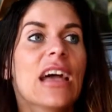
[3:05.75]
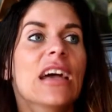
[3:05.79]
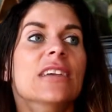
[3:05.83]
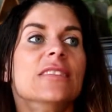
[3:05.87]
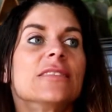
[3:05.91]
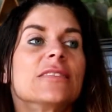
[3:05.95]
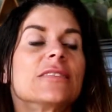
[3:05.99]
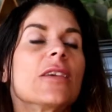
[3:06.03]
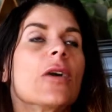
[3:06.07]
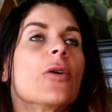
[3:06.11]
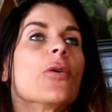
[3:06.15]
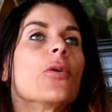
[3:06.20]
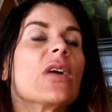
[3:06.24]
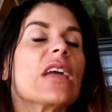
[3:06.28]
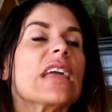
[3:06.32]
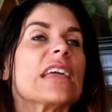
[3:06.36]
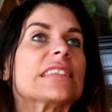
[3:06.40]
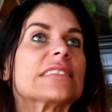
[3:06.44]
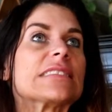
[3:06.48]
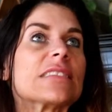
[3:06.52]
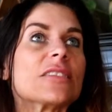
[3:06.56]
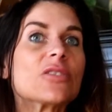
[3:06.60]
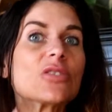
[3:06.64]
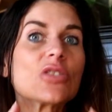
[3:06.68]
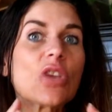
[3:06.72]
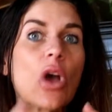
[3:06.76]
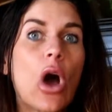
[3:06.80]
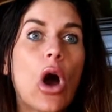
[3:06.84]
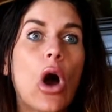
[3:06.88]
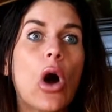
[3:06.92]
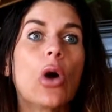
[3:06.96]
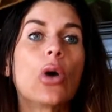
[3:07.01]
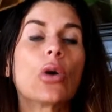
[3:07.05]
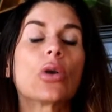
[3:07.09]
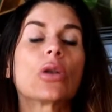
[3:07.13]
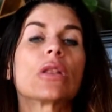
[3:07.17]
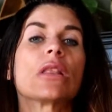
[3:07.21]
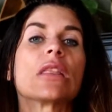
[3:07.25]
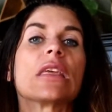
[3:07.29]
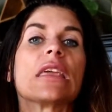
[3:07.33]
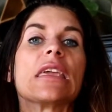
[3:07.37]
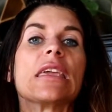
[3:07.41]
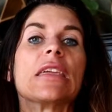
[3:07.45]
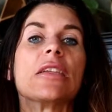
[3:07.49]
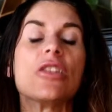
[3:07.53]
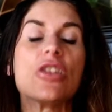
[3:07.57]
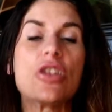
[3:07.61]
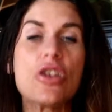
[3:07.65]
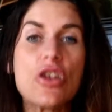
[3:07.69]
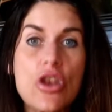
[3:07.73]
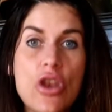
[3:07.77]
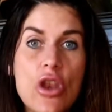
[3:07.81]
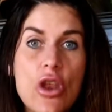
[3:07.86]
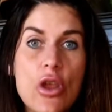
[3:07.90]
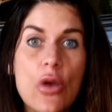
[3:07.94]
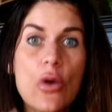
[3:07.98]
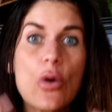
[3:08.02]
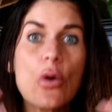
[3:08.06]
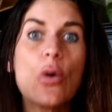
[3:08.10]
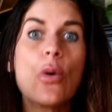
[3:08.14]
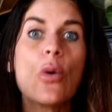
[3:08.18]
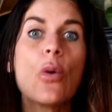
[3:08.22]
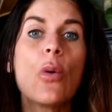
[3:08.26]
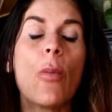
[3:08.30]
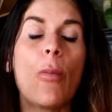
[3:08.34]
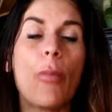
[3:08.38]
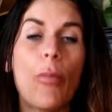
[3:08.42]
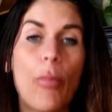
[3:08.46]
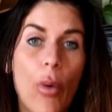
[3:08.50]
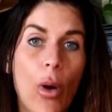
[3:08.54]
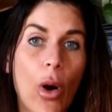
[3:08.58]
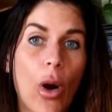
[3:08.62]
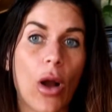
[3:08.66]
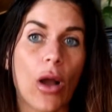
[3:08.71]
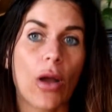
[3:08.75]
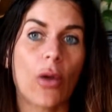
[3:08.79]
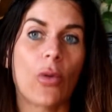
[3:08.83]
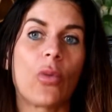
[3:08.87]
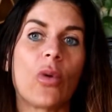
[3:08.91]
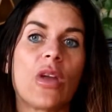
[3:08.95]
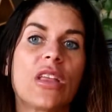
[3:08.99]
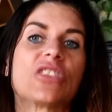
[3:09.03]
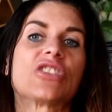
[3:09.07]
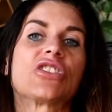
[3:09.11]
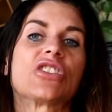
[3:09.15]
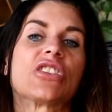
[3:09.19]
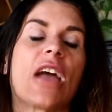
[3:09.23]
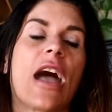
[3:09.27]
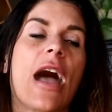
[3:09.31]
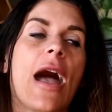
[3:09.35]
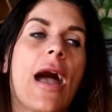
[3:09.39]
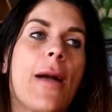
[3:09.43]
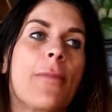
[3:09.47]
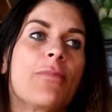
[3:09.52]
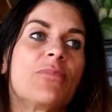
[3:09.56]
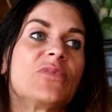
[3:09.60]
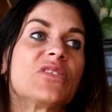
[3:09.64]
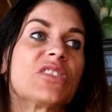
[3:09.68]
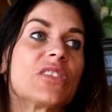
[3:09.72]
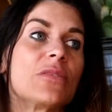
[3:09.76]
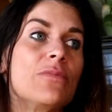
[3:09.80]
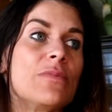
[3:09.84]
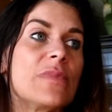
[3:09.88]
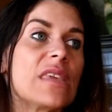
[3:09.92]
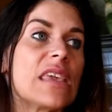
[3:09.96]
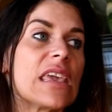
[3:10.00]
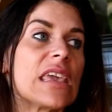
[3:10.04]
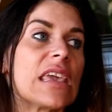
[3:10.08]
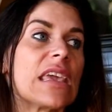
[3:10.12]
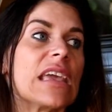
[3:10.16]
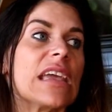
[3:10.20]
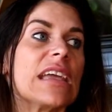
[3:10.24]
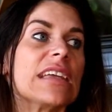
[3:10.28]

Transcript: So it's a totally new book, which to me,